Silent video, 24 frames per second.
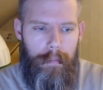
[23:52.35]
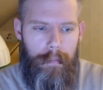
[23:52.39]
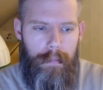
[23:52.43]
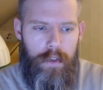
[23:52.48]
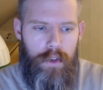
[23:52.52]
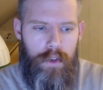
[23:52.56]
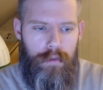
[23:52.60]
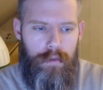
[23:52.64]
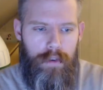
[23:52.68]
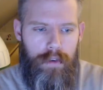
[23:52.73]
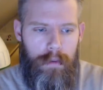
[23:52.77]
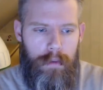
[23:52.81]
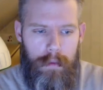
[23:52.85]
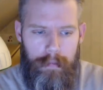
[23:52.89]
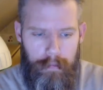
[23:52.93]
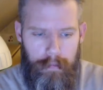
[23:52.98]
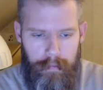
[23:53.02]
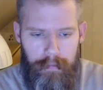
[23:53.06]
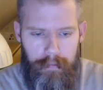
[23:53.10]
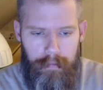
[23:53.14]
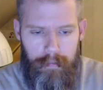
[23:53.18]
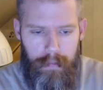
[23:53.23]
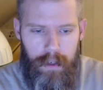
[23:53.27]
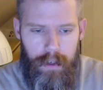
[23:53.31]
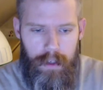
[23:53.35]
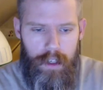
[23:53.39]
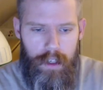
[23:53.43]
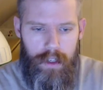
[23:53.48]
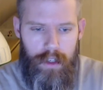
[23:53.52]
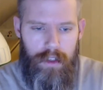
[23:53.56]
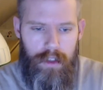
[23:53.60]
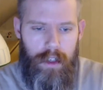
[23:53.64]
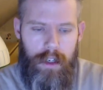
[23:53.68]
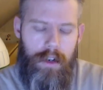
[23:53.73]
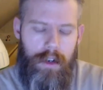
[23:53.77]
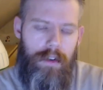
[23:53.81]
So from
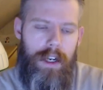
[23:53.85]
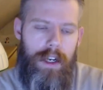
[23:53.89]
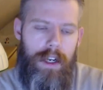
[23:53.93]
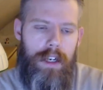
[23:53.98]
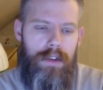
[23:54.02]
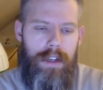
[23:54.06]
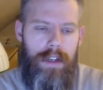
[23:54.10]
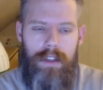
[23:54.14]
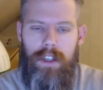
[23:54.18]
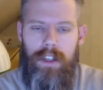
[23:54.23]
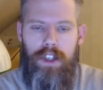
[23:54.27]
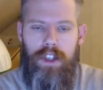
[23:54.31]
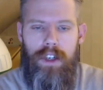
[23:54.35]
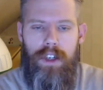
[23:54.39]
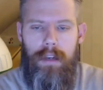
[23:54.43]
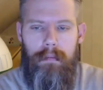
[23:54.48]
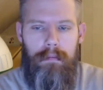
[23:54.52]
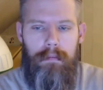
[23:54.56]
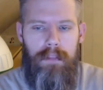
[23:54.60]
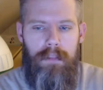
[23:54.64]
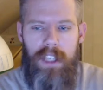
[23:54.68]
just a career transitioning